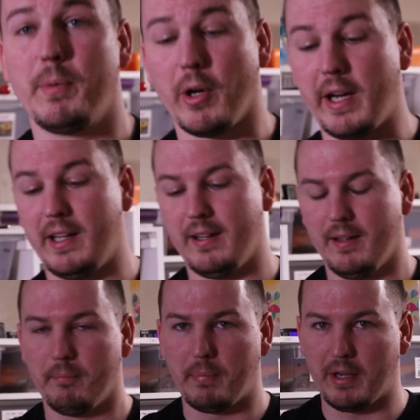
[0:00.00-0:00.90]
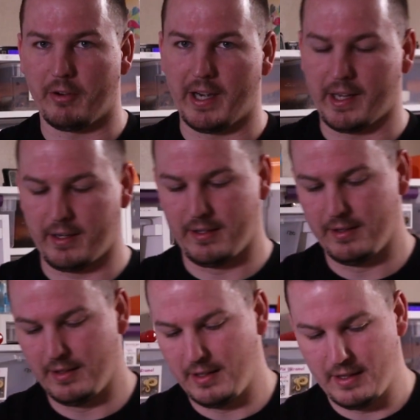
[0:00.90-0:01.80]
great Ben Rennick.
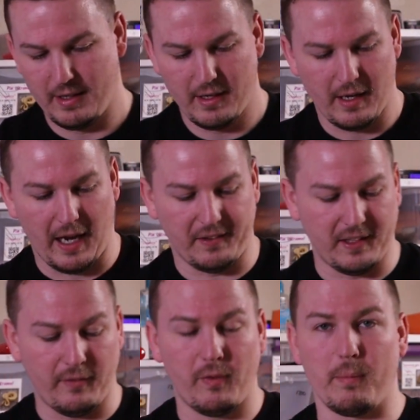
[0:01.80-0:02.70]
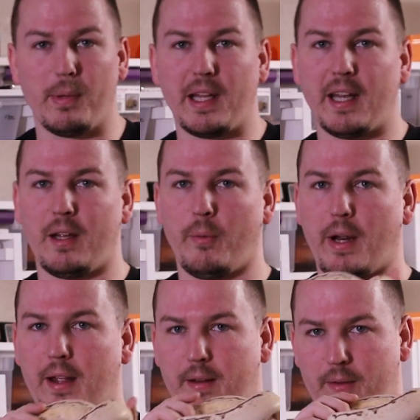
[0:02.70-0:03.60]
I said from the beginning when
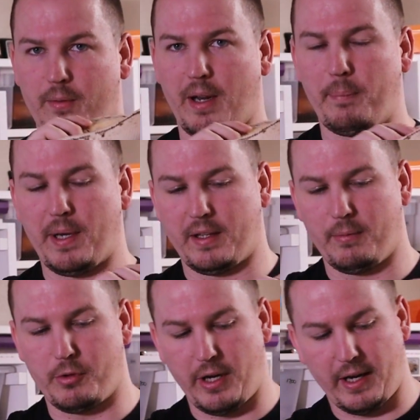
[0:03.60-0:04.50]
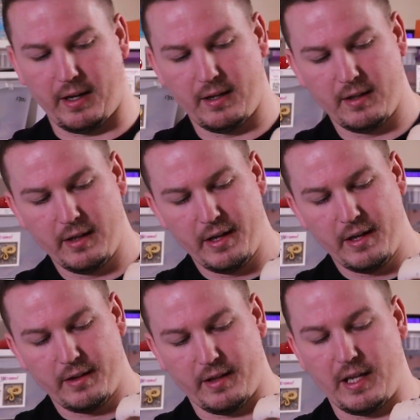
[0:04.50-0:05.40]
I picked up Drake
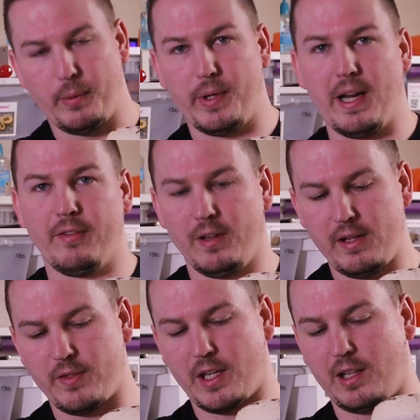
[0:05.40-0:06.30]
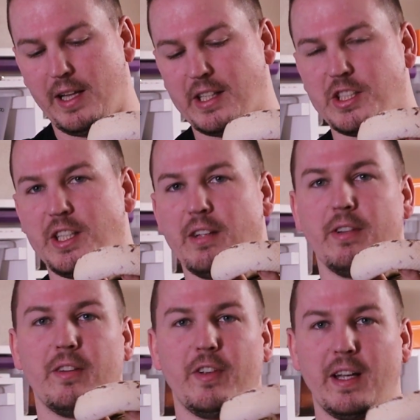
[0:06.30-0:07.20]
that he would never leave the collection
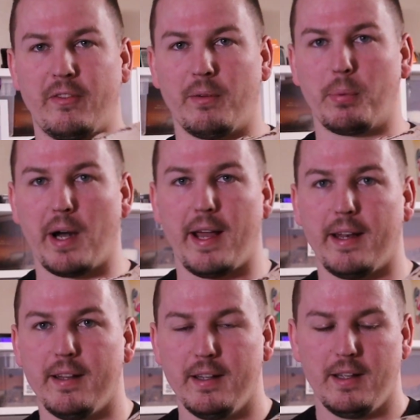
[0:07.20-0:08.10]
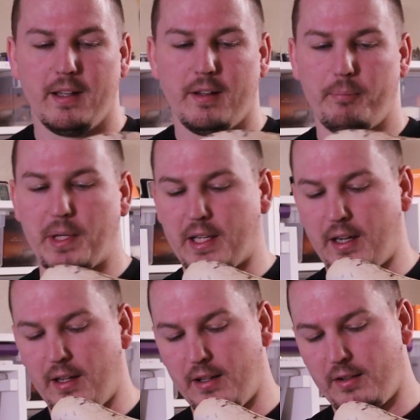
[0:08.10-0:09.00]
even if he never bred,
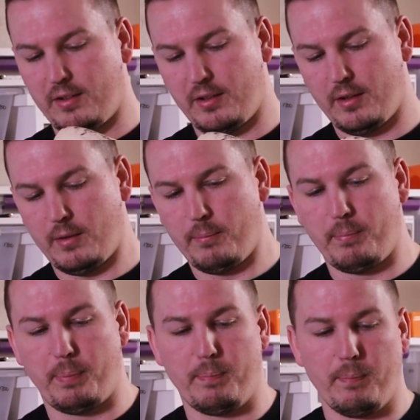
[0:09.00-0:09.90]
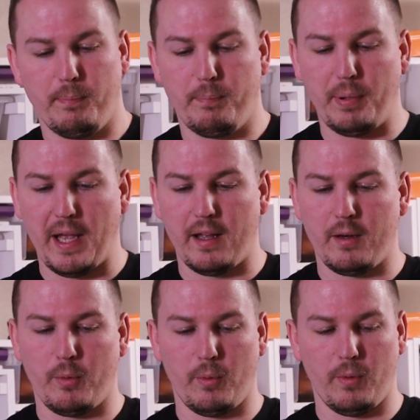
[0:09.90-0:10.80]
because
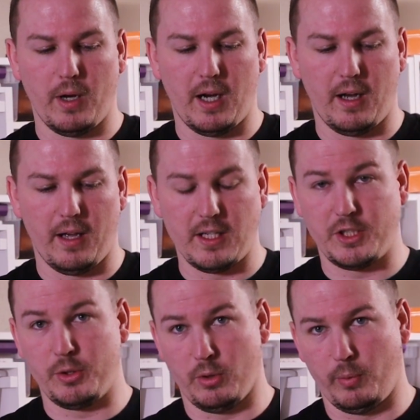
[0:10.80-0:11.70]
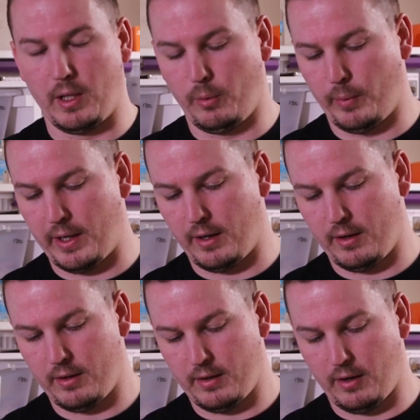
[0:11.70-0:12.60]
Ben, as you are well
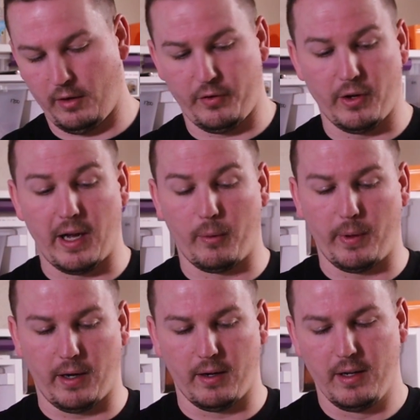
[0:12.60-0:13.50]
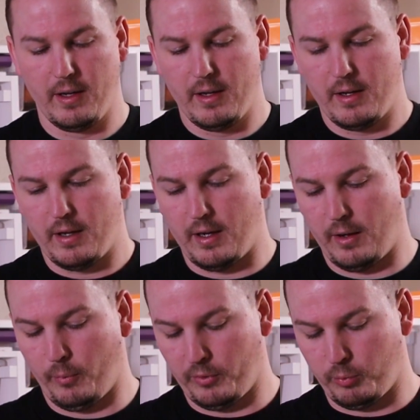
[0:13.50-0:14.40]
aware, or if you're not aware,
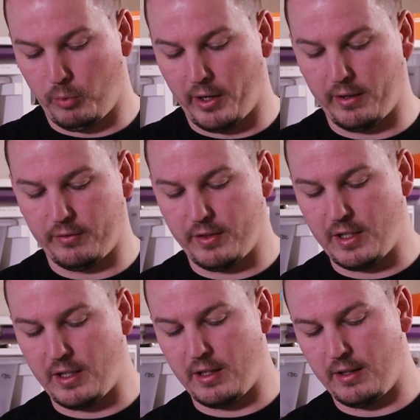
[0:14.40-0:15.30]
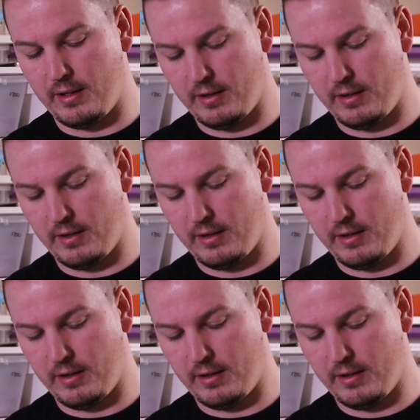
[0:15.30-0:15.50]
was one of the